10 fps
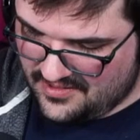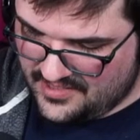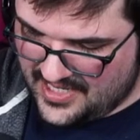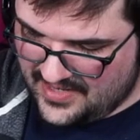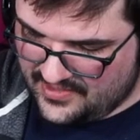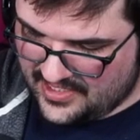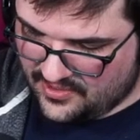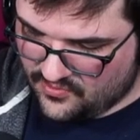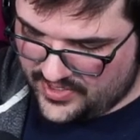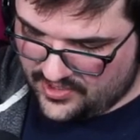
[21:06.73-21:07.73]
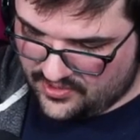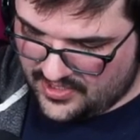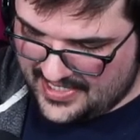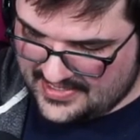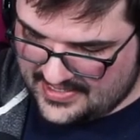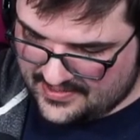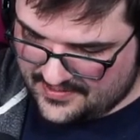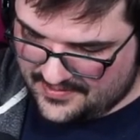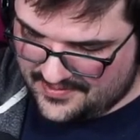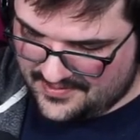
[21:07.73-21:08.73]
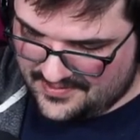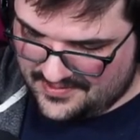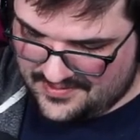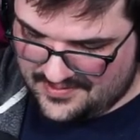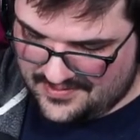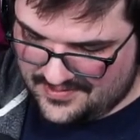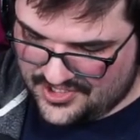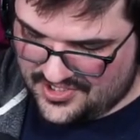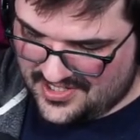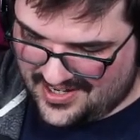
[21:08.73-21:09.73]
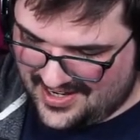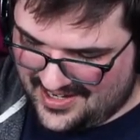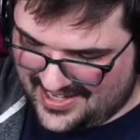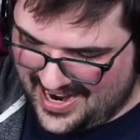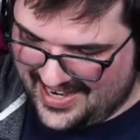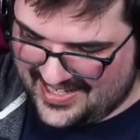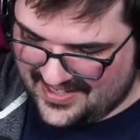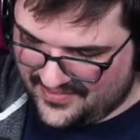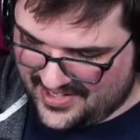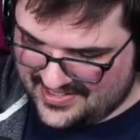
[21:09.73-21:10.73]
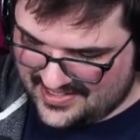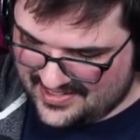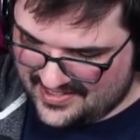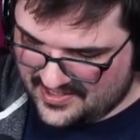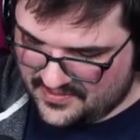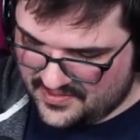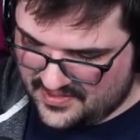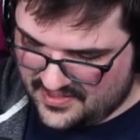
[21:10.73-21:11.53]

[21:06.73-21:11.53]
not even like a real idea, just a kind of idea, you know?